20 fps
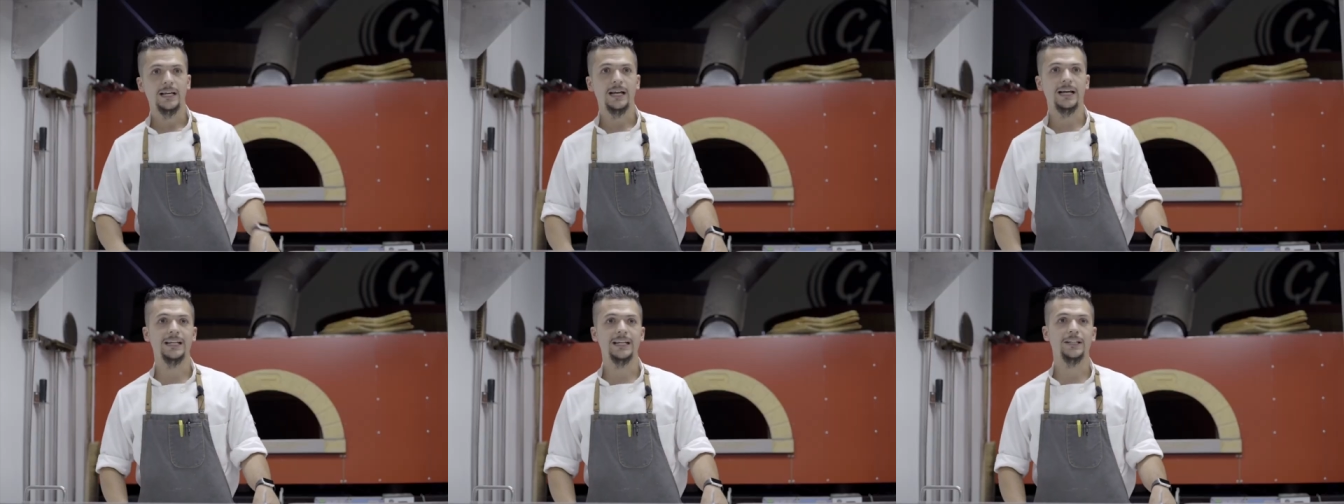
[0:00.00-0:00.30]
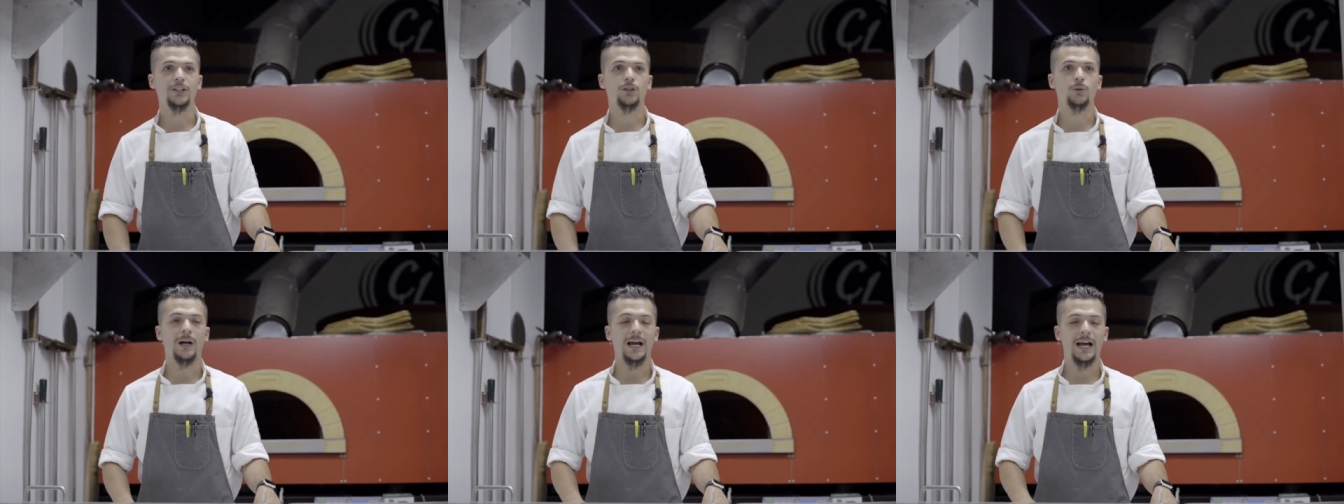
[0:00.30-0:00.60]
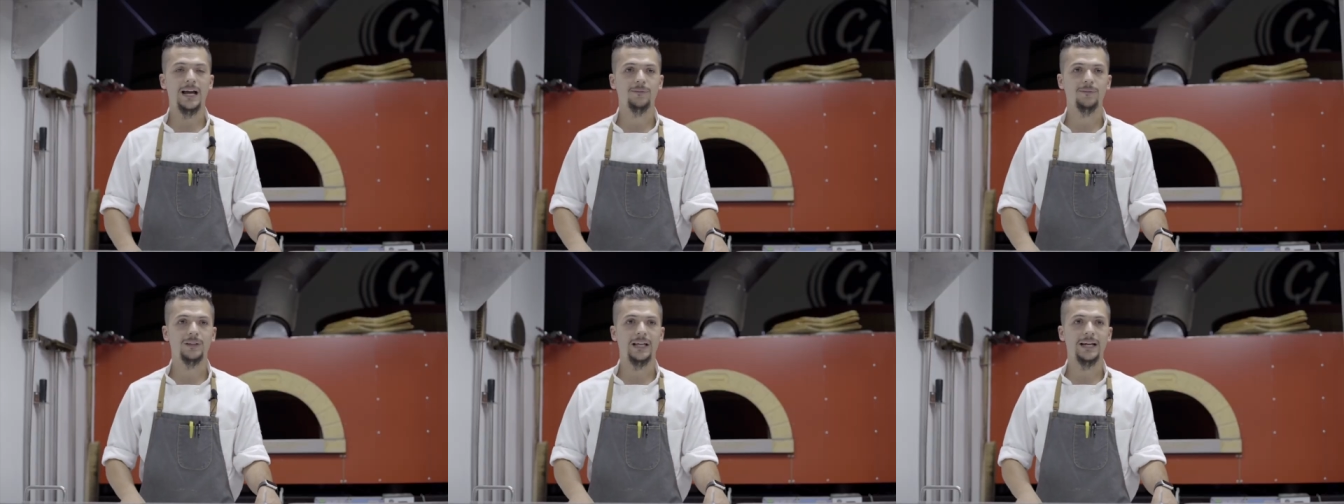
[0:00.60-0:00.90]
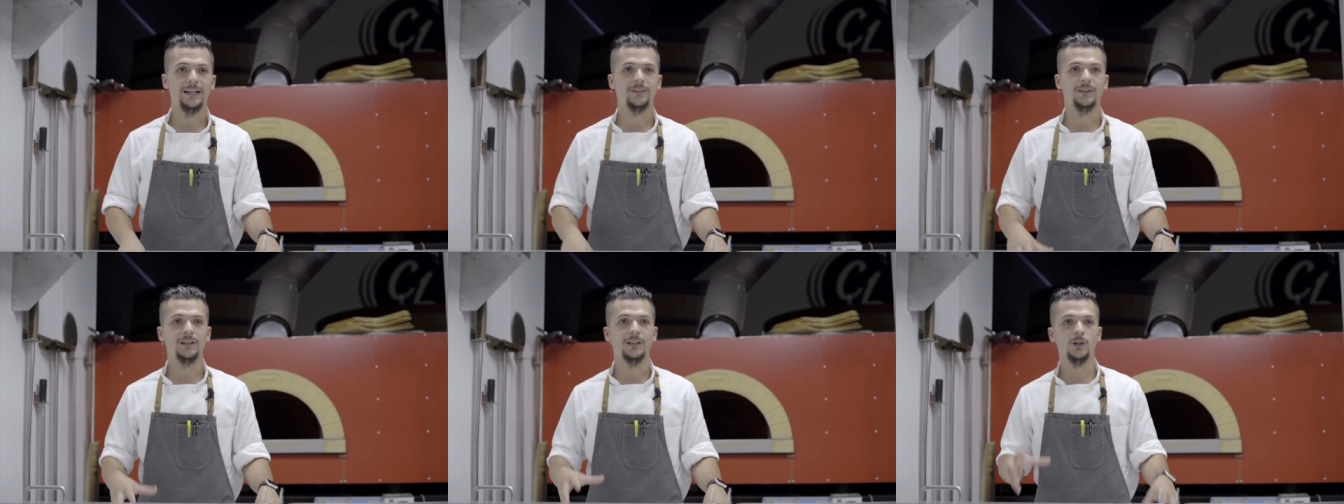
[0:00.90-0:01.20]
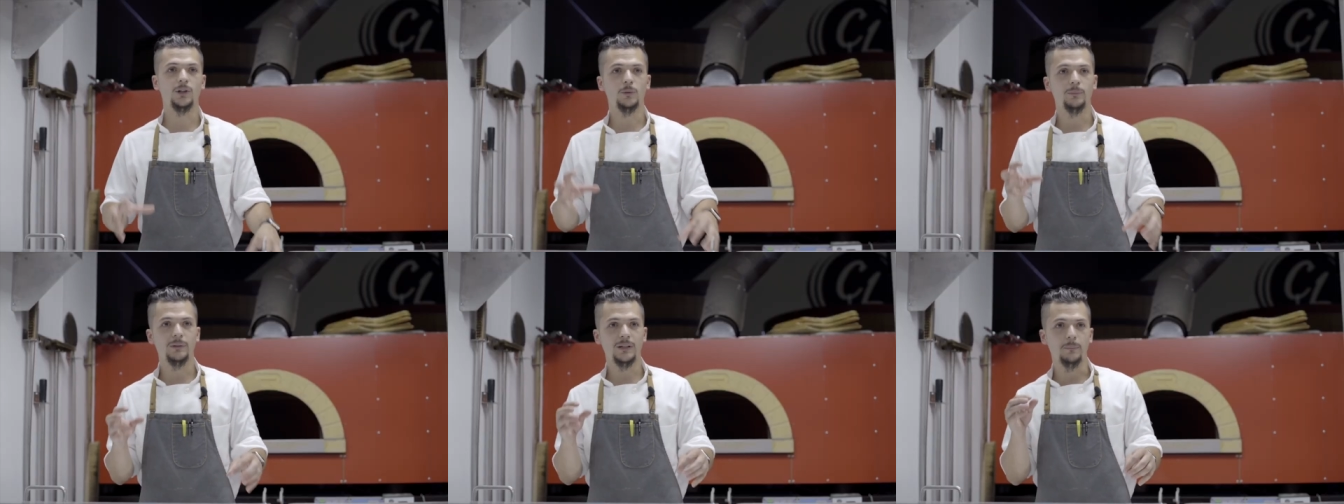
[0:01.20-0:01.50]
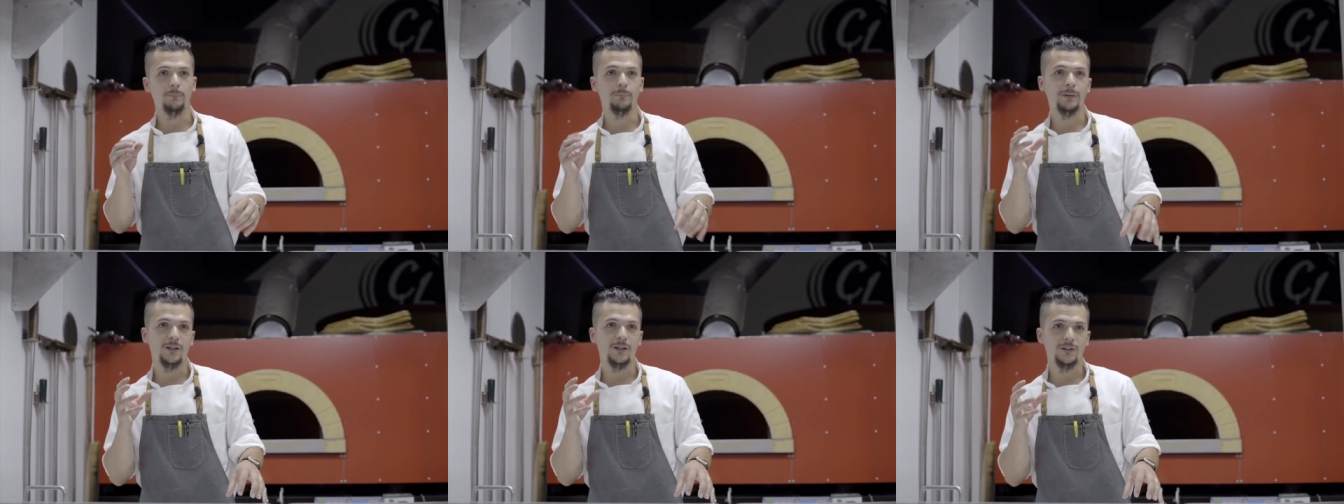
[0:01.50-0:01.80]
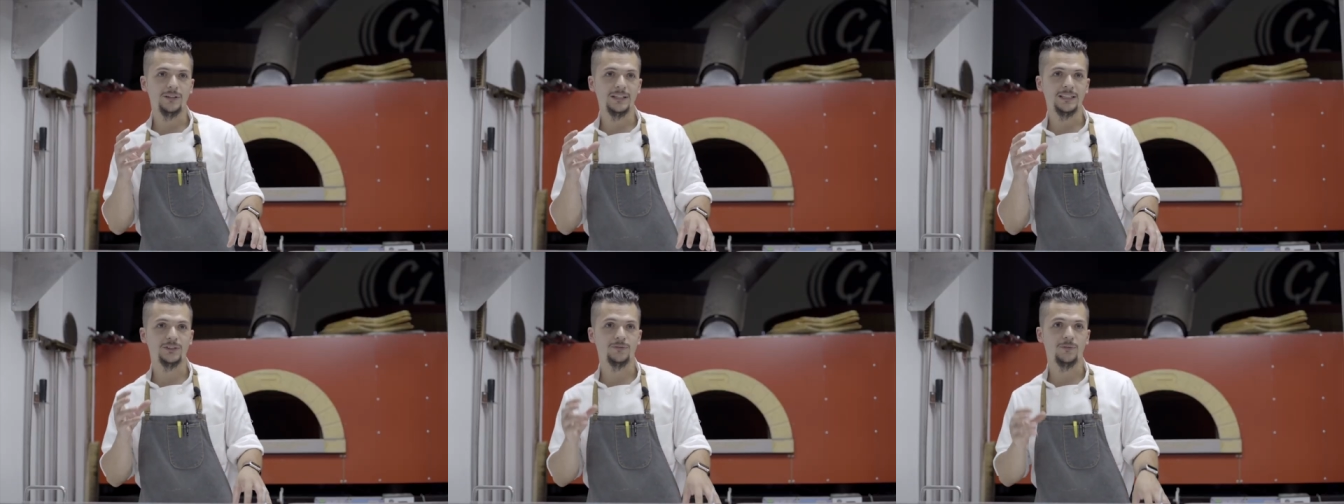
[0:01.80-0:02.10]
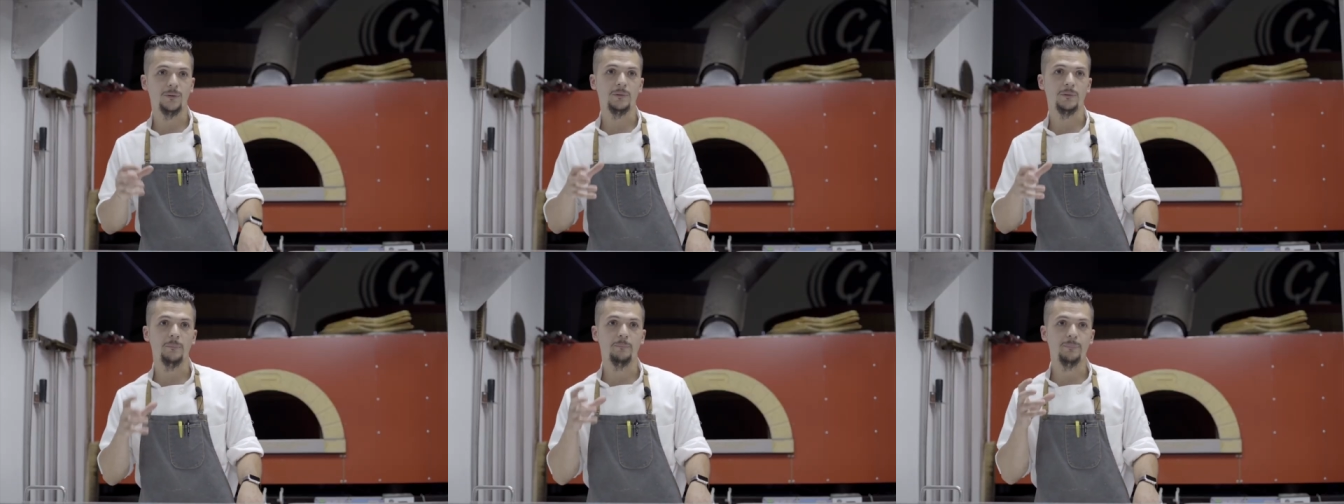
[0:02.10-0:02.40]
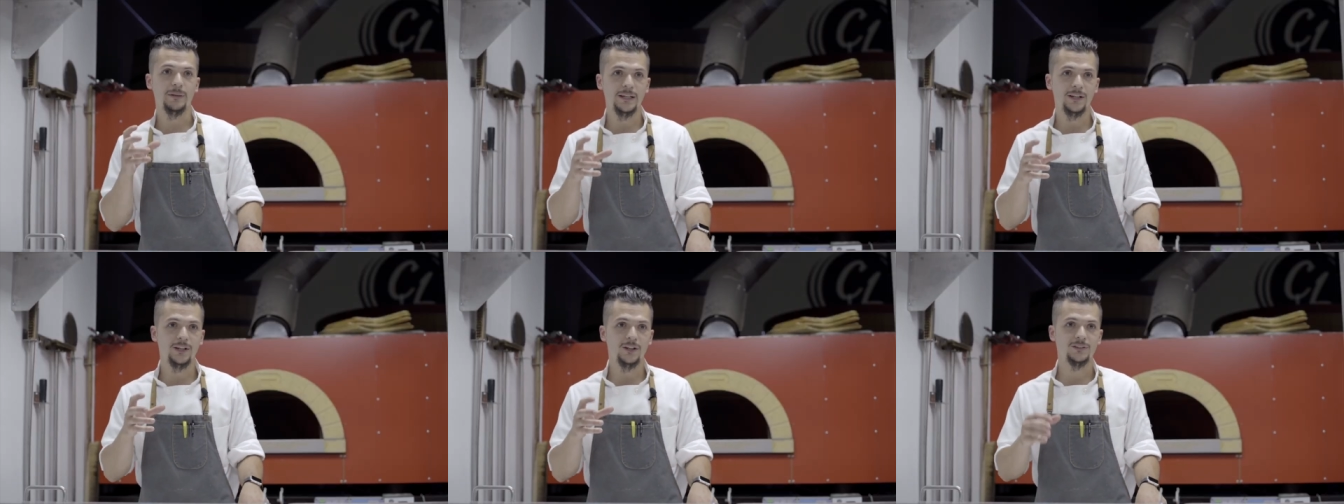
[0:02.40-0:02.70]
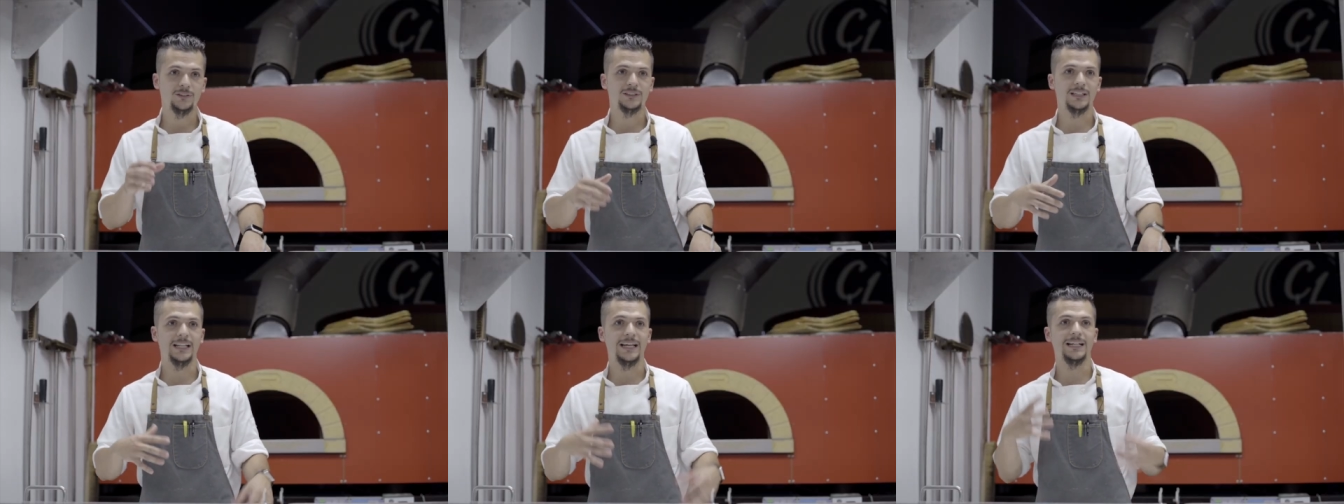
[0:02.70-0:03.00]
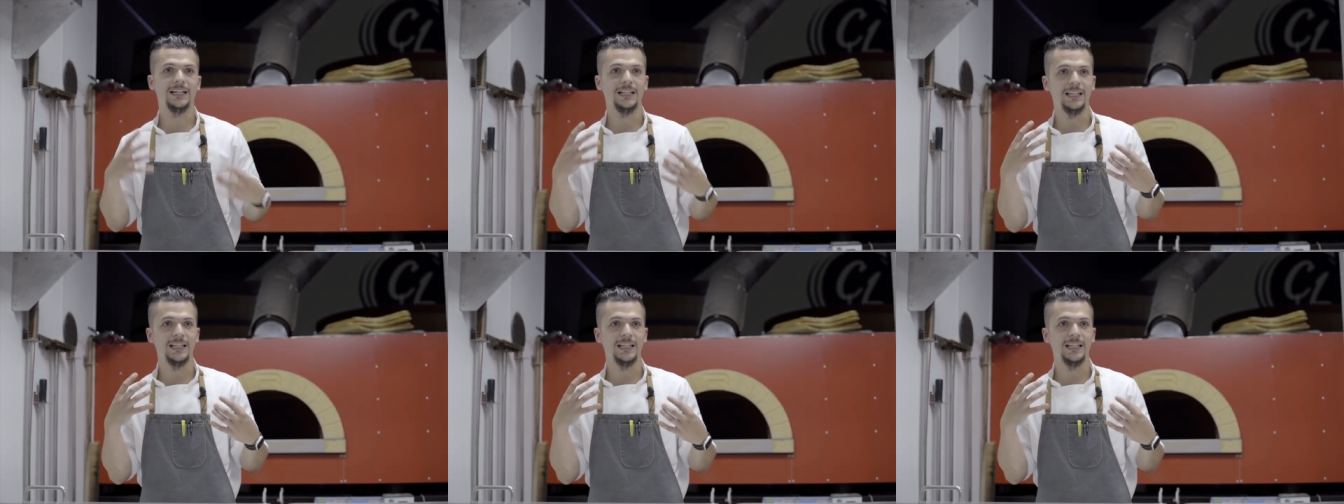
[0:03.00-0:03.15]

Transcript: and then you have like the little bit of bitterness from the beer to like